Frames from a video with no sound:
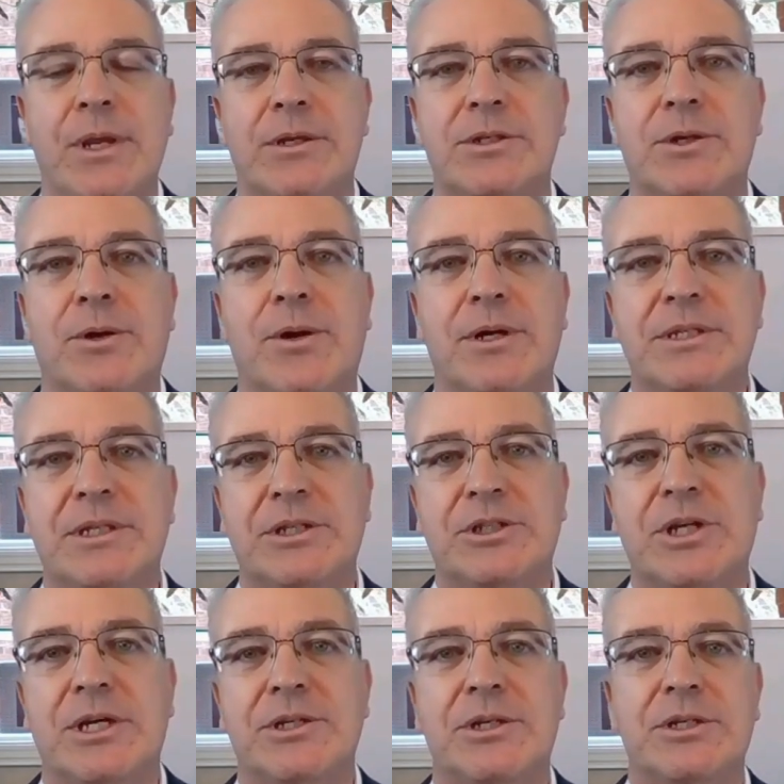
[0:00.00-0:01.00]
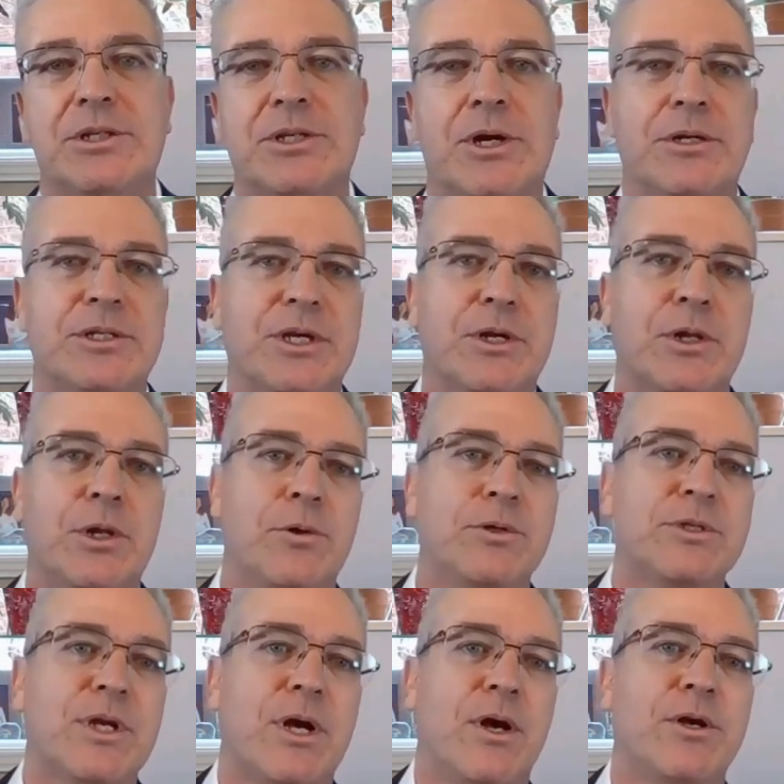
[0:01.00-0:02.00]
So our suggestions are to
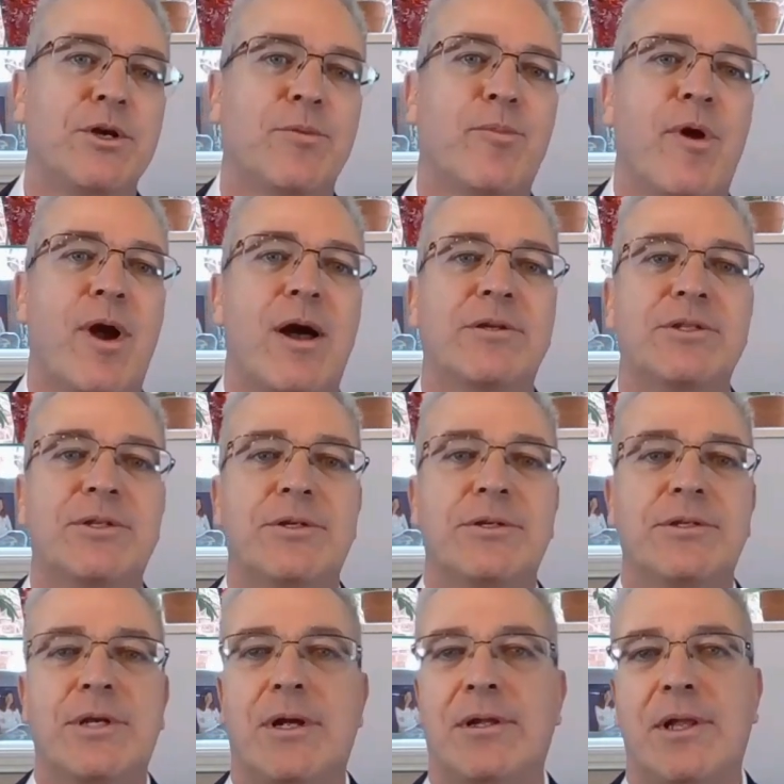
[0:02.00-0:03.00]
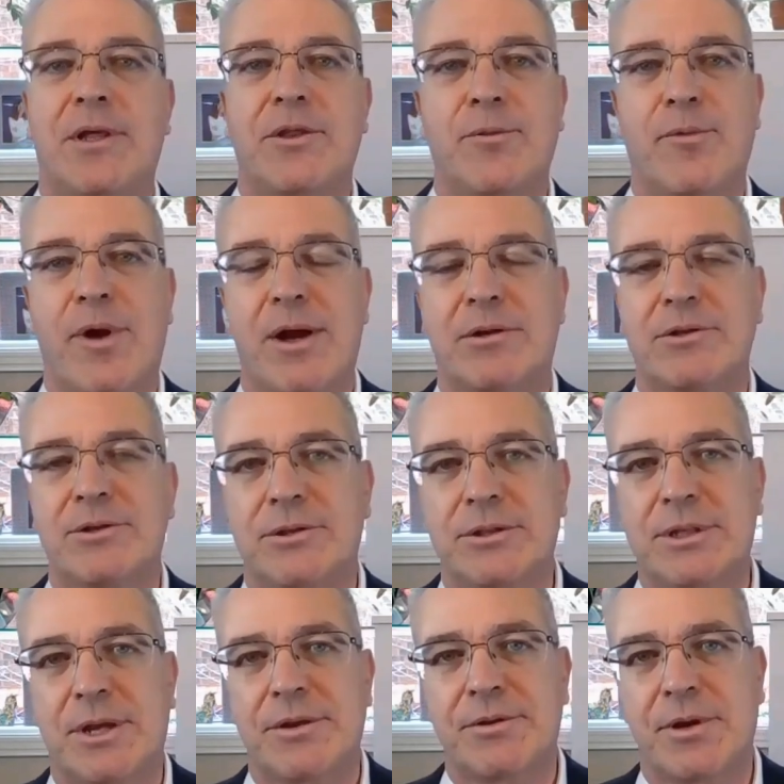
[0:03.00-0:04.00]
close all your browsers, all other
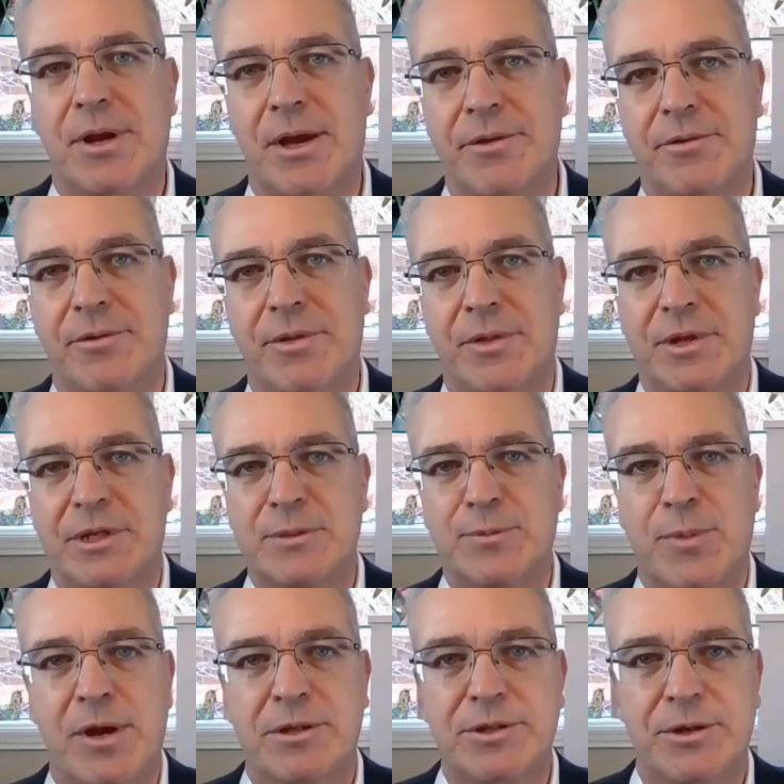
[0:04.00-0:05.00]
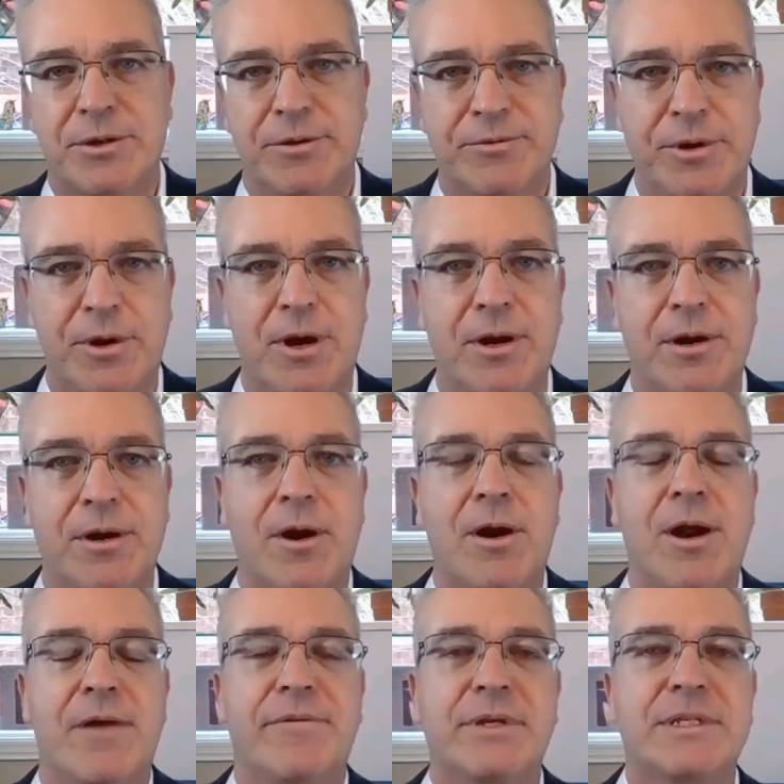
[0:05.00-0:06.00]
browsers other than this browser if you
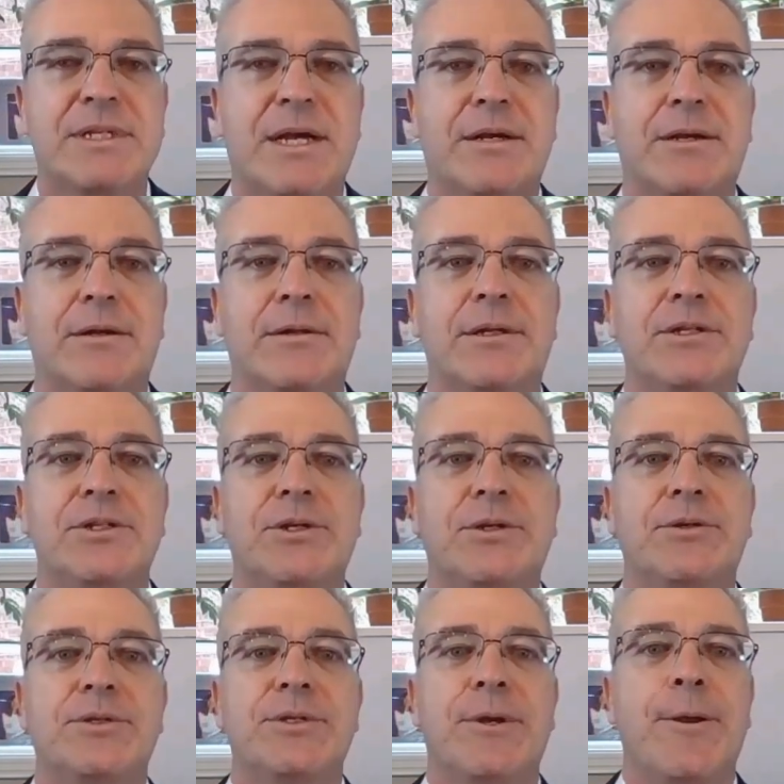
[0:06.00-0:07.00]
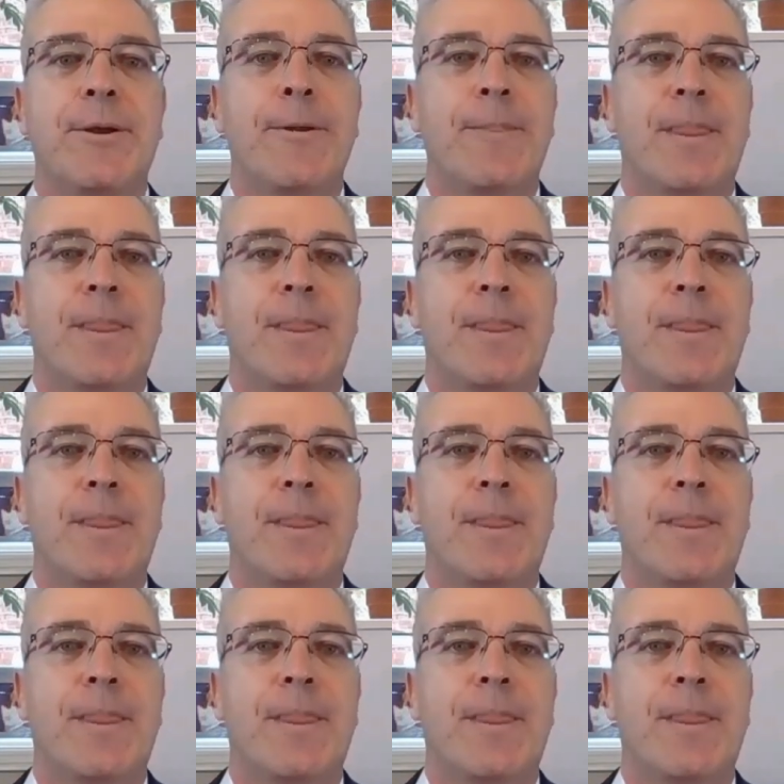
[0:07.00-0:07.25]
are having technical issues.